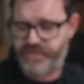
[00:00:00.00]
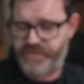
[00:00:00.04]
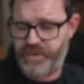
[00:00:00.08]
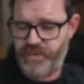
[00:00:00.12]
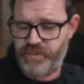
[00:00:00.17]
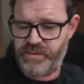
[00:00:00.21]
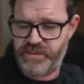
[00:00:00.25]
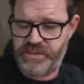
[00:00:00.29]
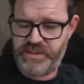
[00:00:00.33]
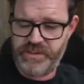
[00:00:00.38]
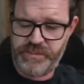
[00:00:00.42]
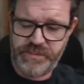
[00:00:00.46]
if you
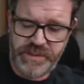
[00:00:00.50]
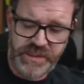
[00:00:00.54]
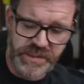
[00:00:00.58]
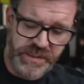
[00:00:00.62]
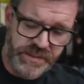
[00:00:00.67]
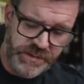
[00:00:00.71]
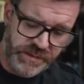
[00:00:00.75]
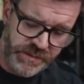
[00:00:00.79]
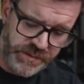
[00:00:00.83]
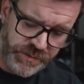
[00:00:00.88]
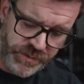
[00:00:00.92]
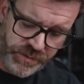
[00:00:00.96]
want some of
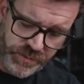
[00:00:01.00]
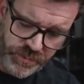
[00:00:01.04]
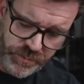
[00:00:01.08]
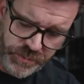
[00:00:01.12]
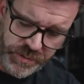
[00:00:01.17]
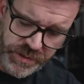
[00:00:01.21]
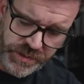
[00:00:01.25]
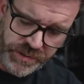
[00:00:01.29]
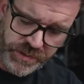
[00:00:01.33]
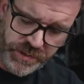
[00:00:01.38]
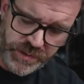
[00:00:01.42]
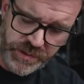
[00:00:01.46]
that
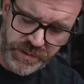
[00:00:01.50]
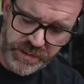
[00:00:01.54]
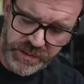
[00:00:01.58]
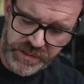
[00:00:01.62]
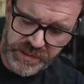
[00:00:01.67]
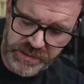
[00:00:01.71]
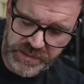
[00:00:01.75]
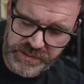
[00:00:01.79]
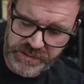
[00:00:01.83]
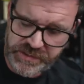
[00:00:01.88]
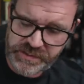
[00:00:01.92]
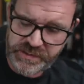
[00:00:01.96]
tubey
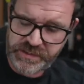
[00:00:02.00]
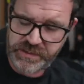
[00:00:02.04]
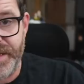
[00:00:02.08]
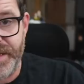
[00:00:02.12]
goodness,